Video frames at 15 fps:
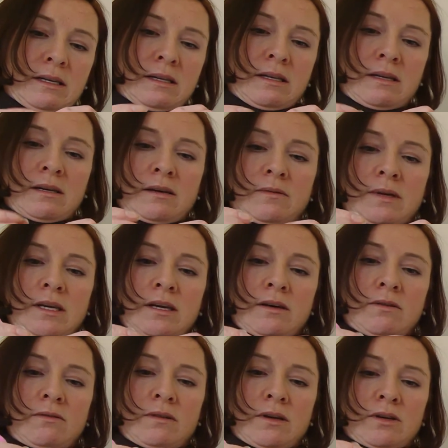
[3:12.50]
There we
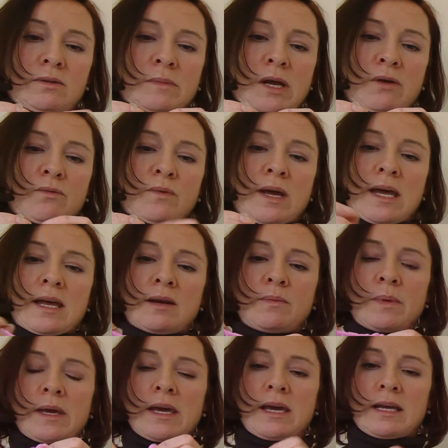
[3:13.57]
go. There's my red
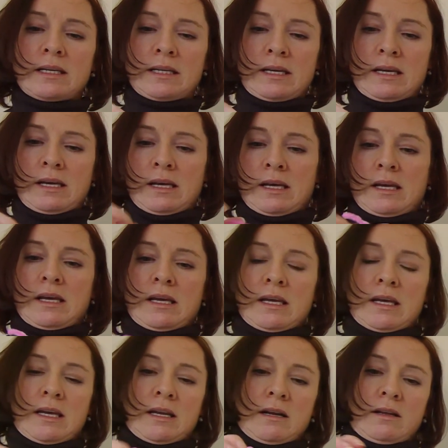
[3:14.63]
bead.
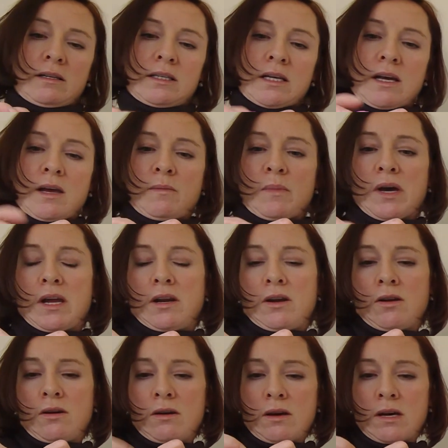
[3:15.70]
And I'll tie my
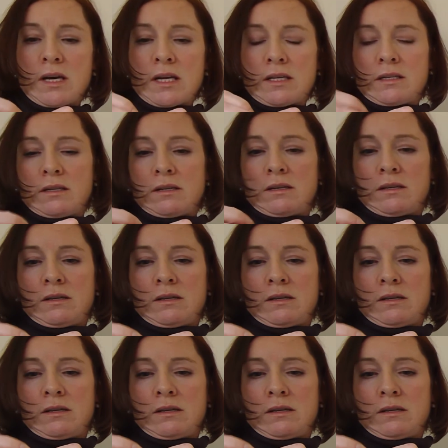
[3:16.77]
knot.